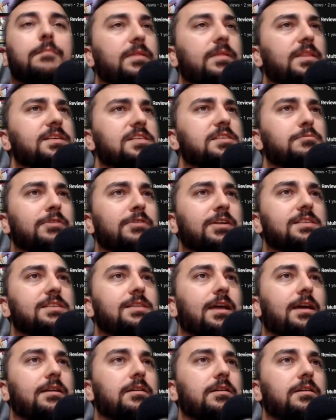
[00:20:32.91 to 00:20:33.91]
But this is pretty
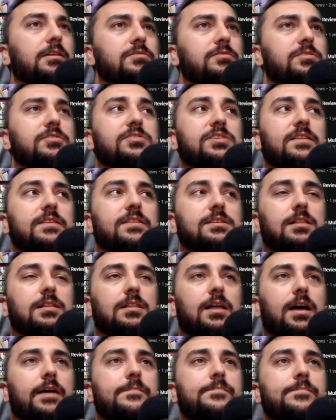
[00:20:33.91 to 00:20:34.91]
standard. You see this a
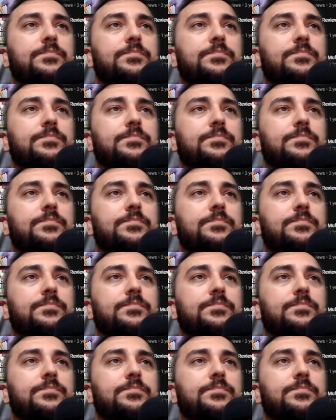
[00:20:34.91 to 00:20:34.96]
lot.